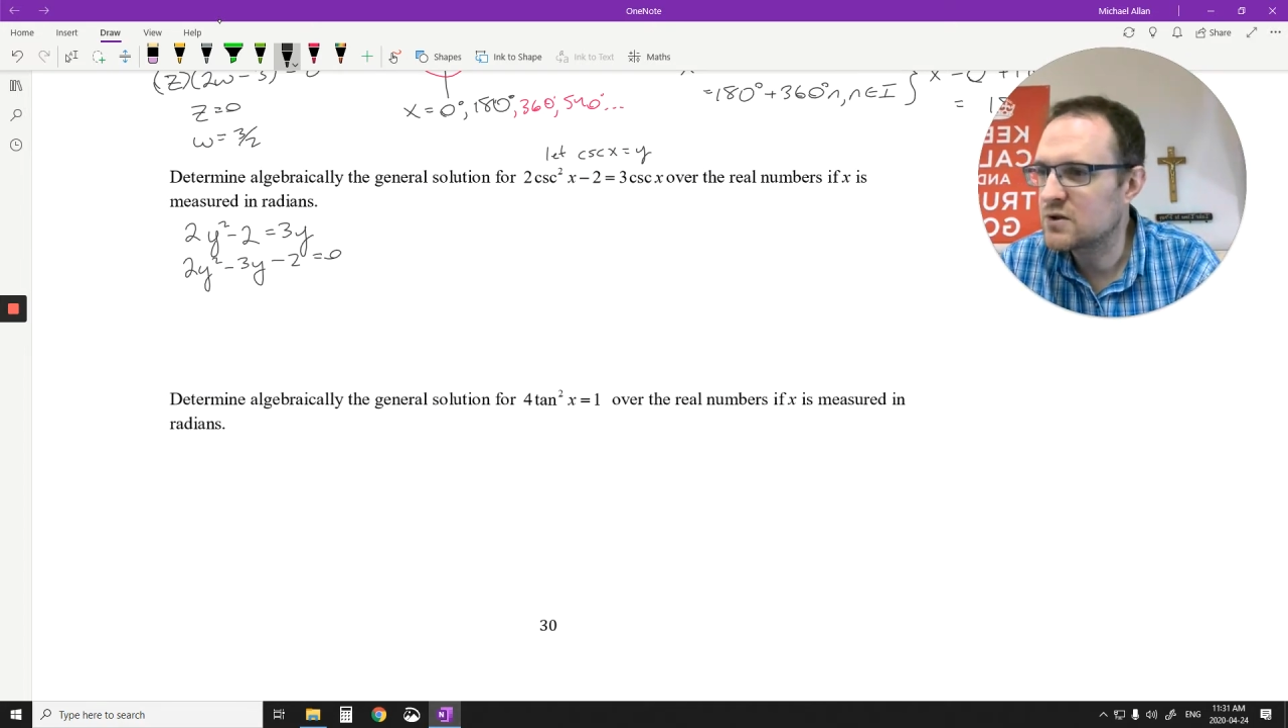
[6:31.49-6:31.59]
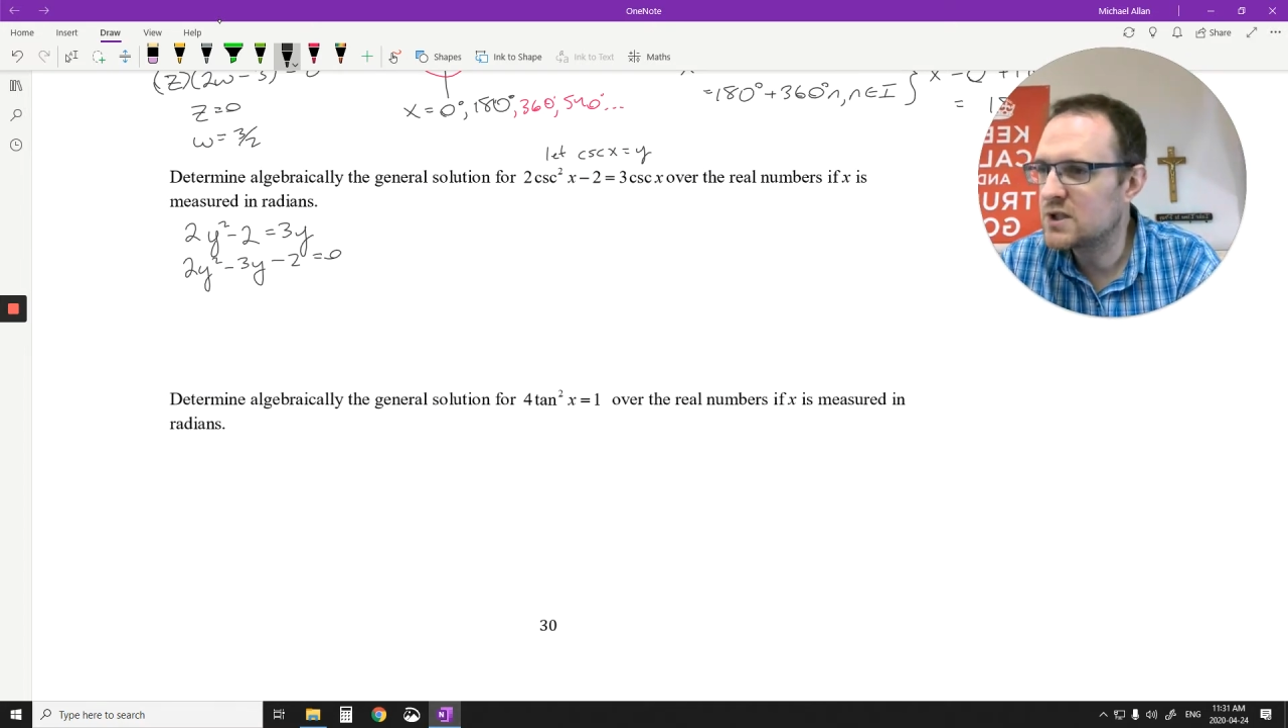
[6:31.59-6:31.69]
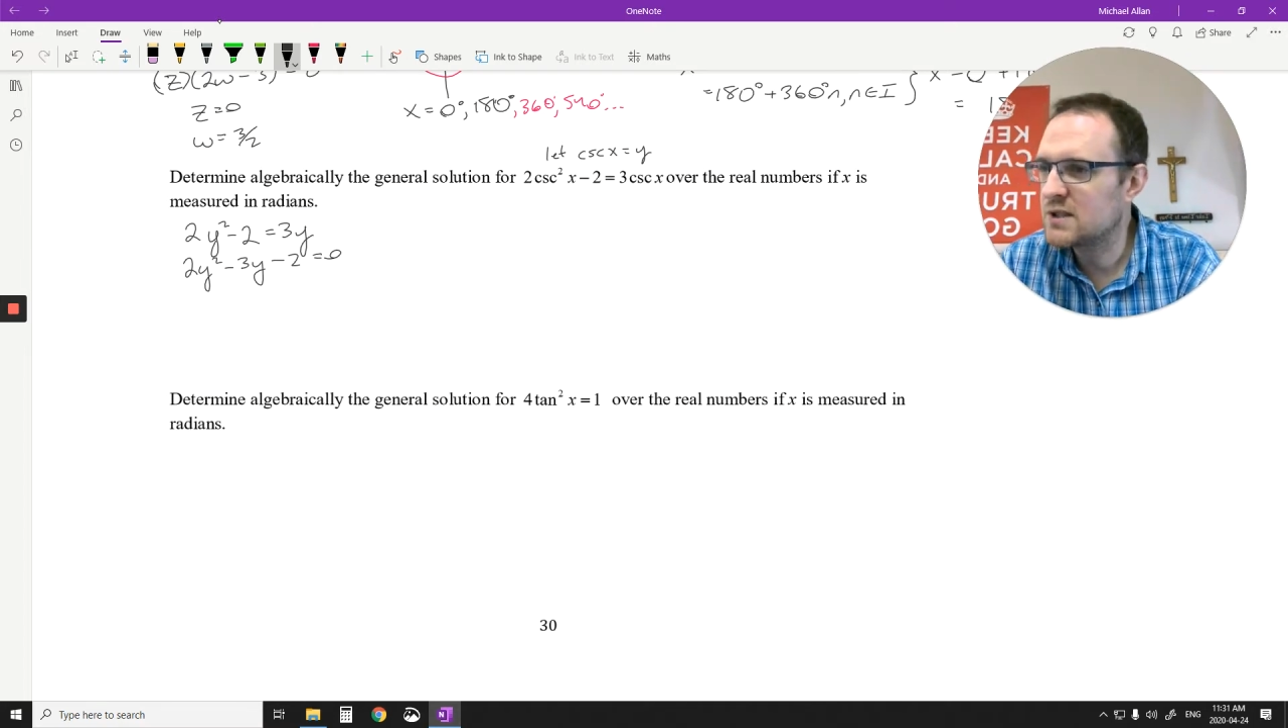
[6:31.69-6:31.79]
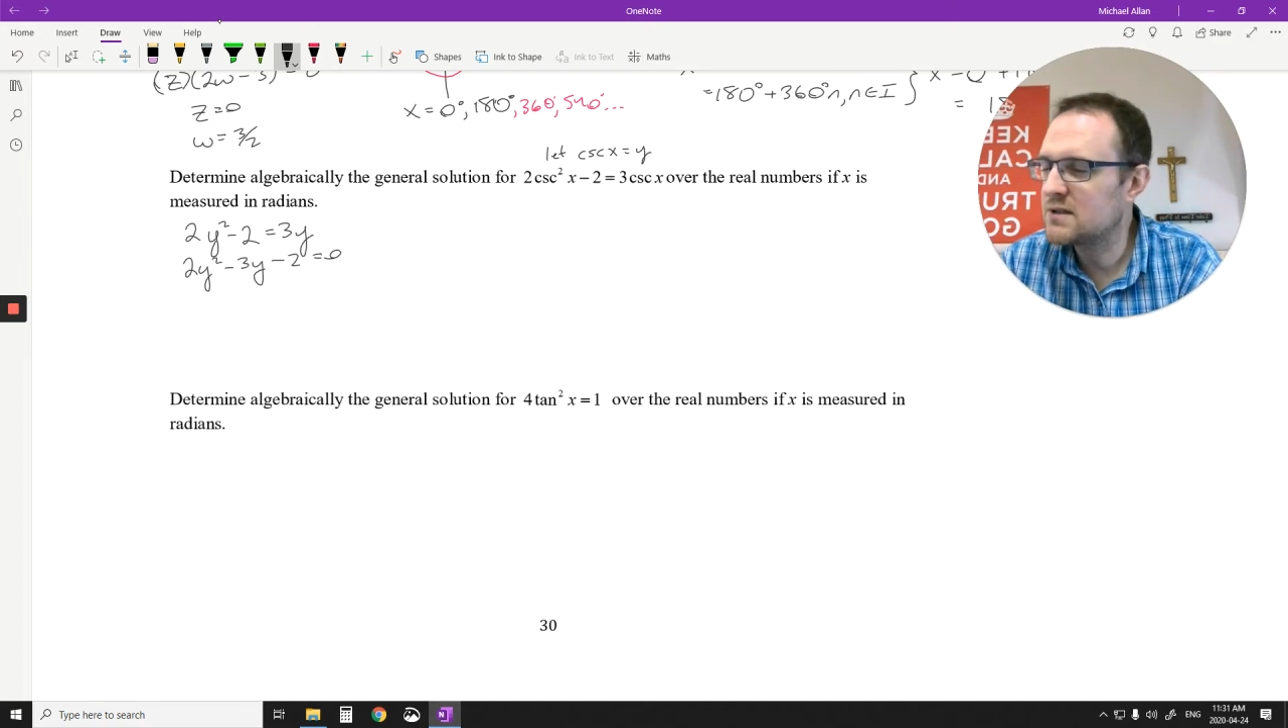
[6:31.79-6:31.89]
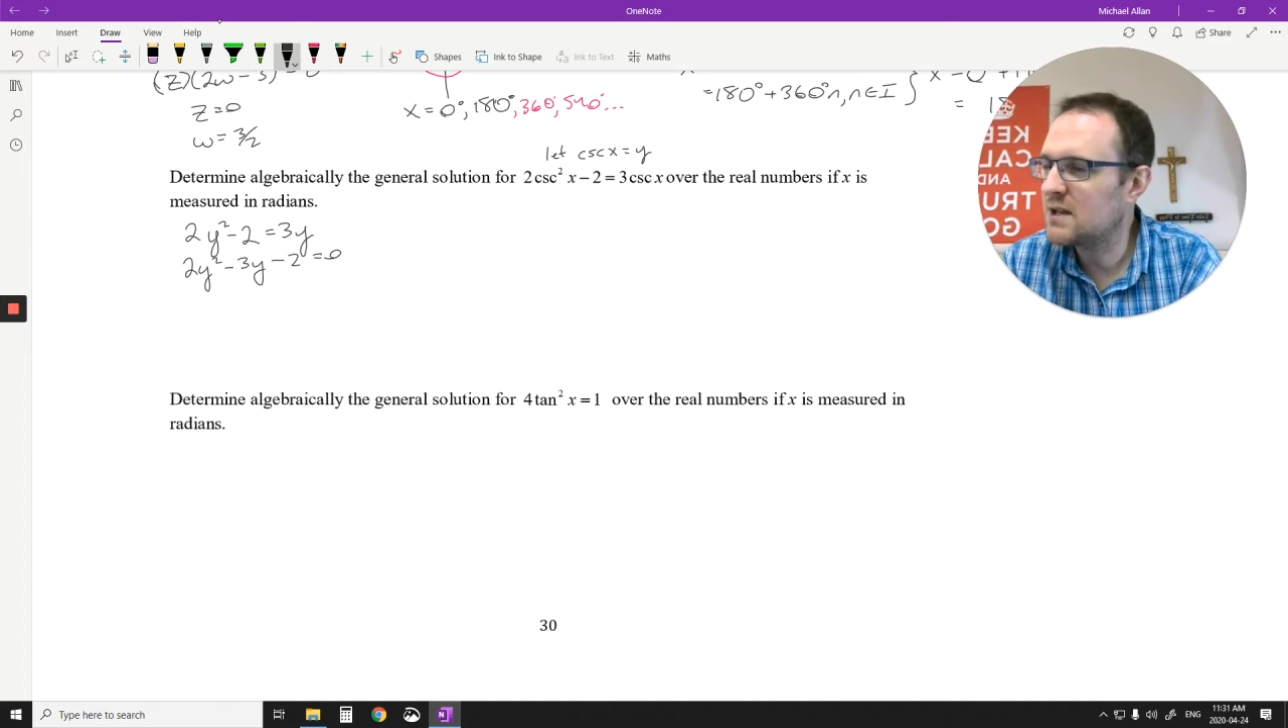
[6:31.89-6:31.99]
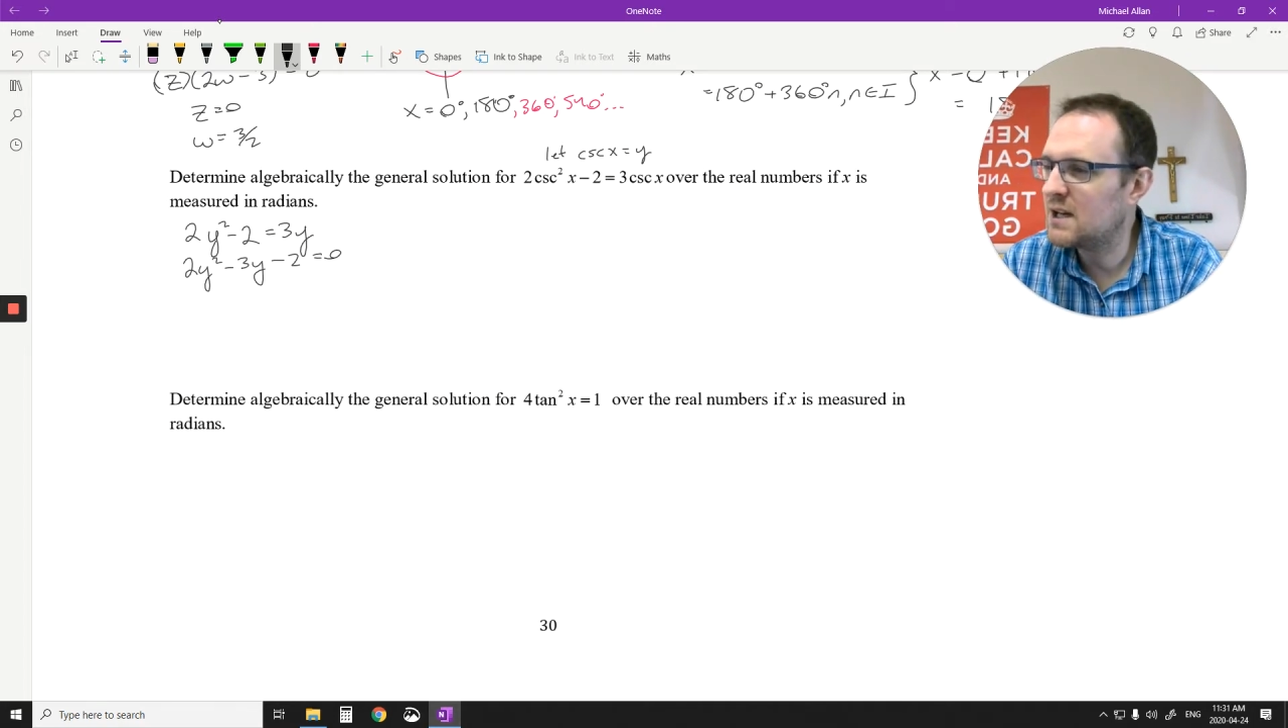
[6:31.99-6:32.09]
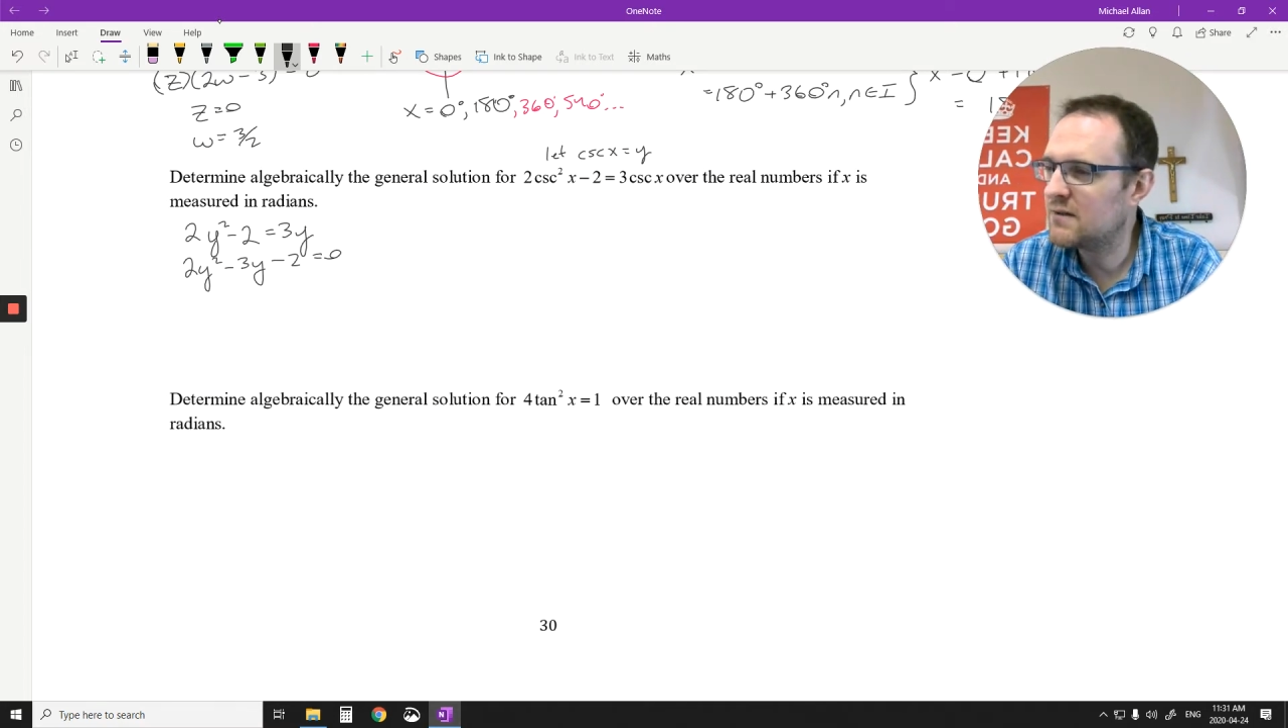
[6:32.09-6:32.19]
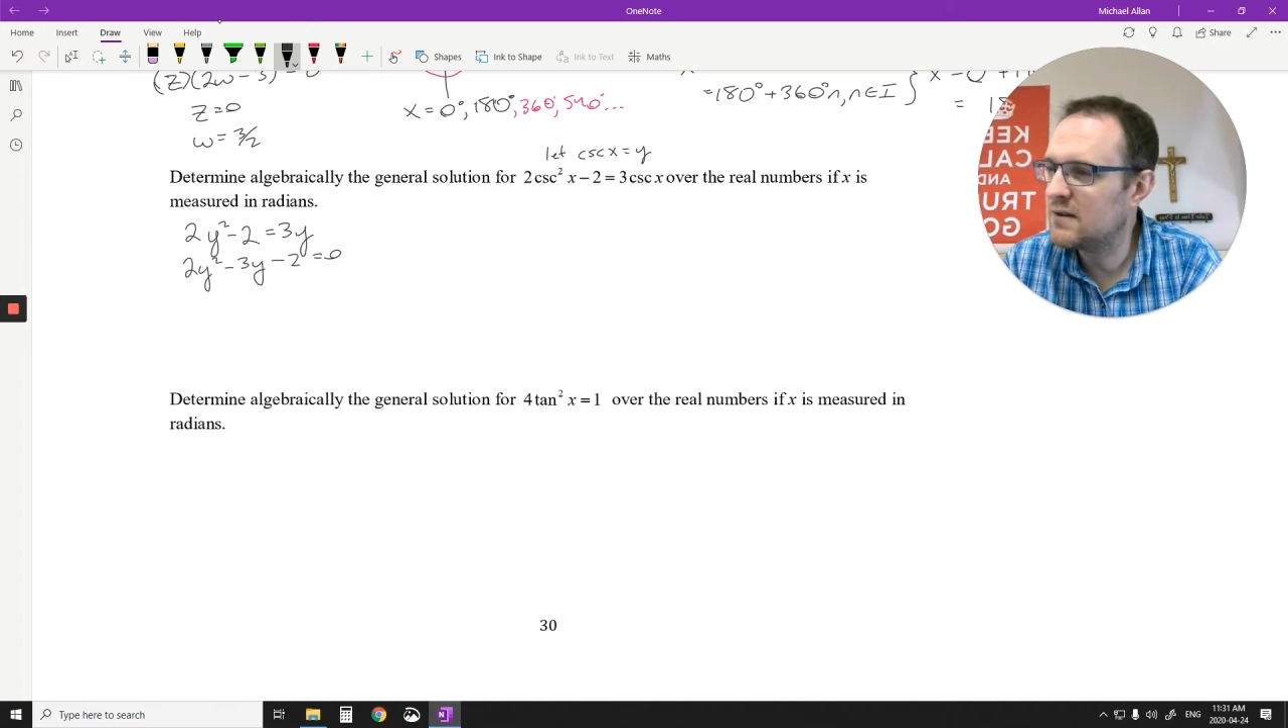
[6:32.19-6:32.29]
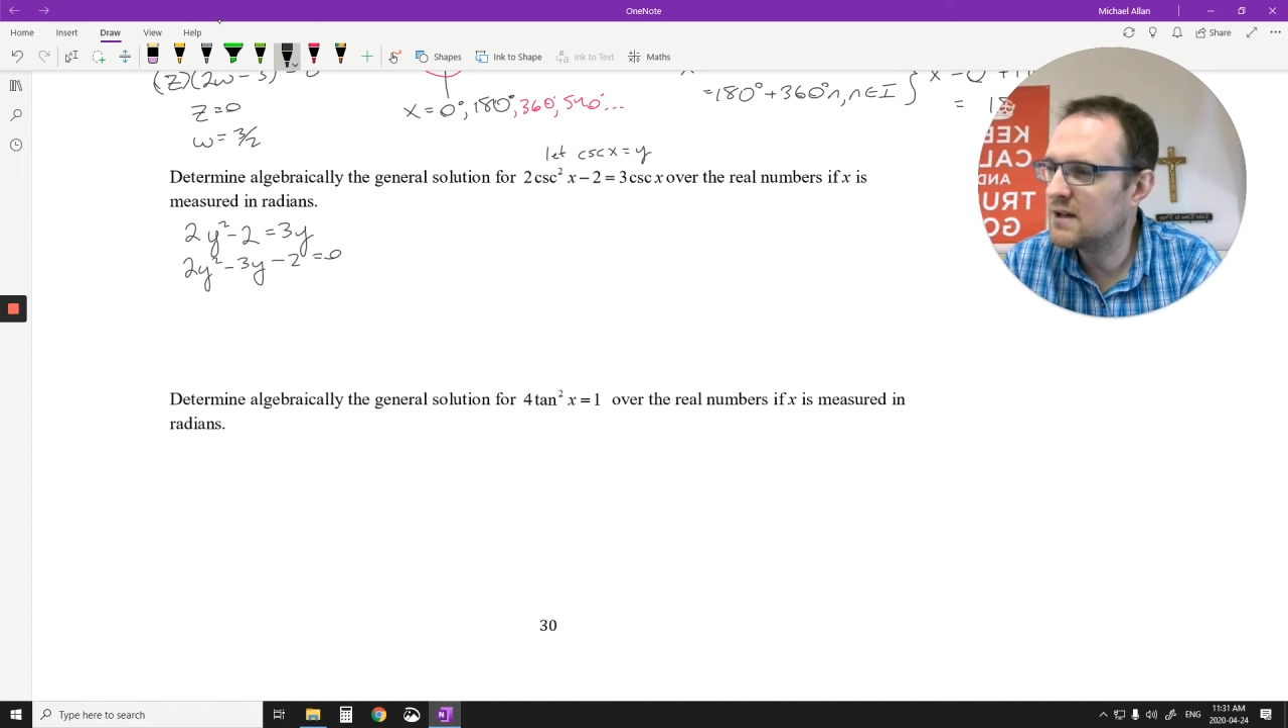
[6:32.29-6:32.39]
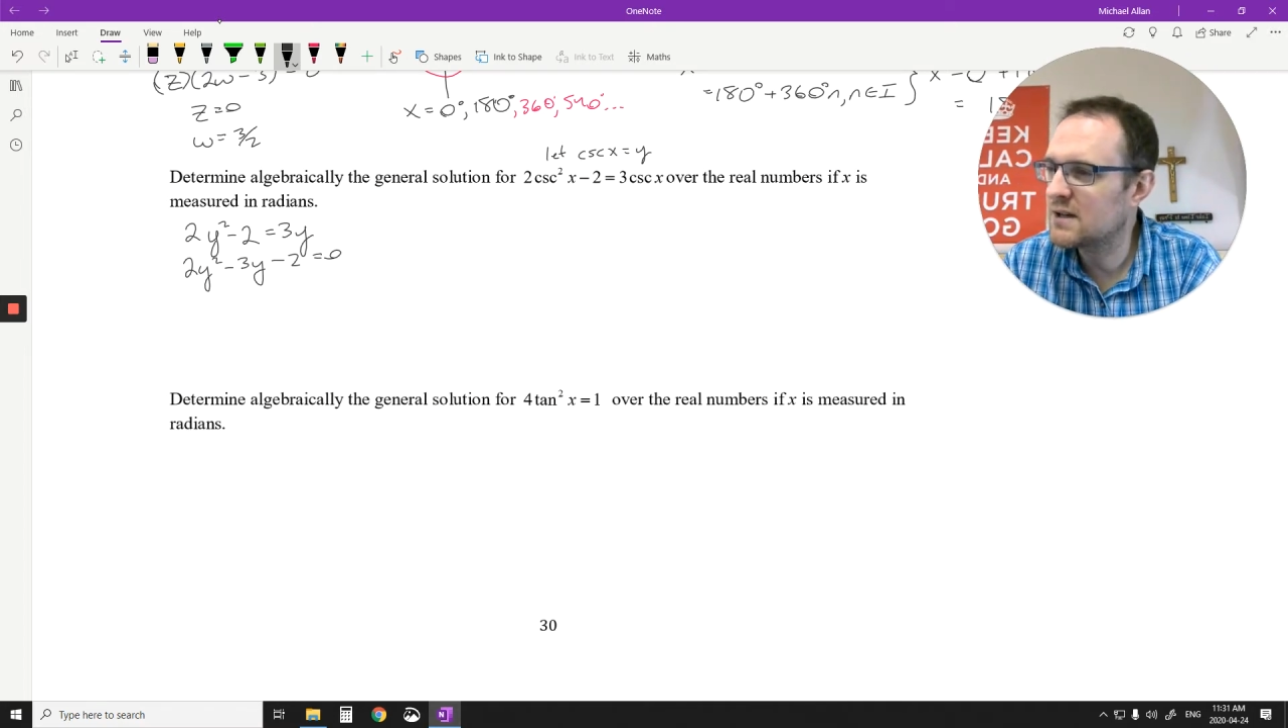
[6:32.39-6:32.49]

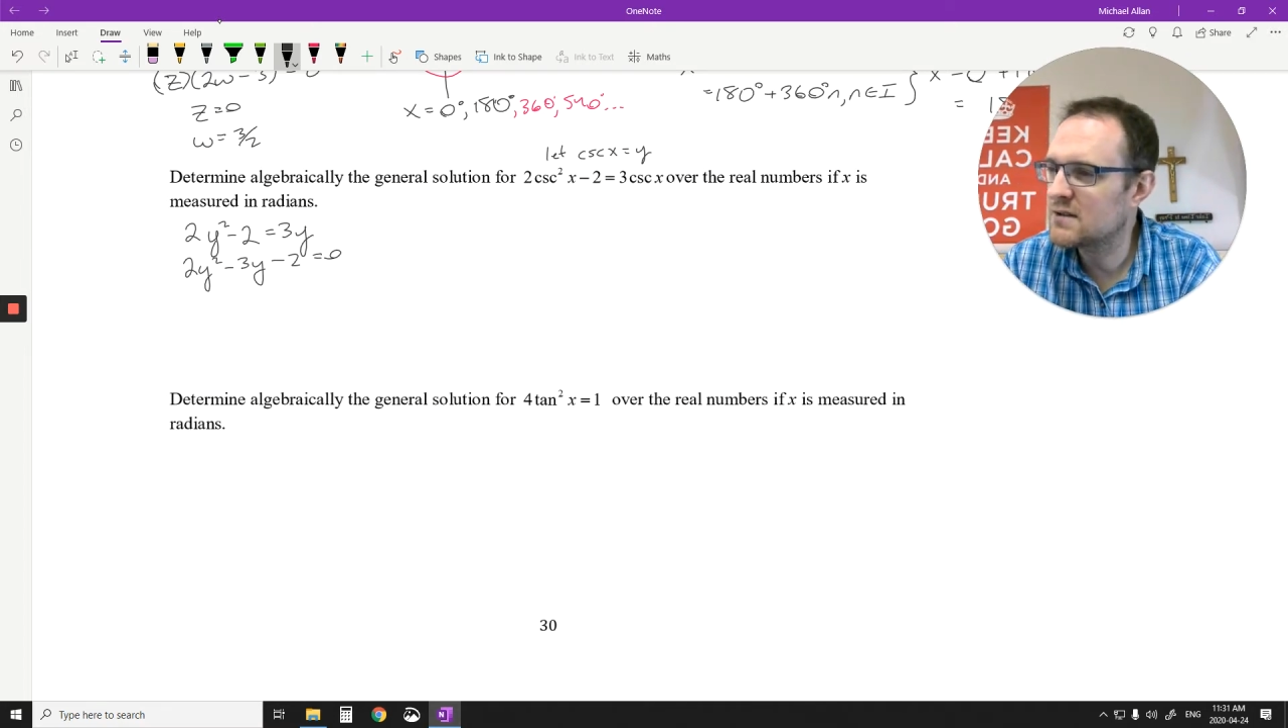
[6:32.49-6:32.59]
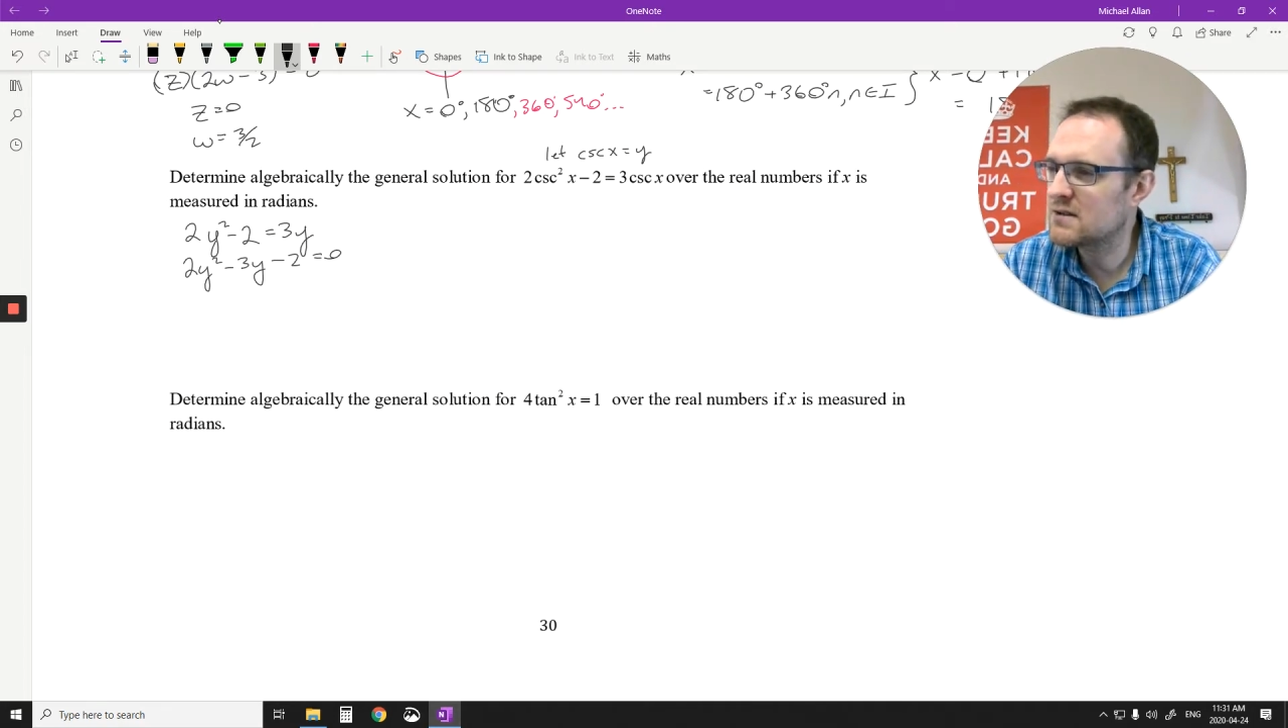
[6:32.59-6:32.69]
GCF here,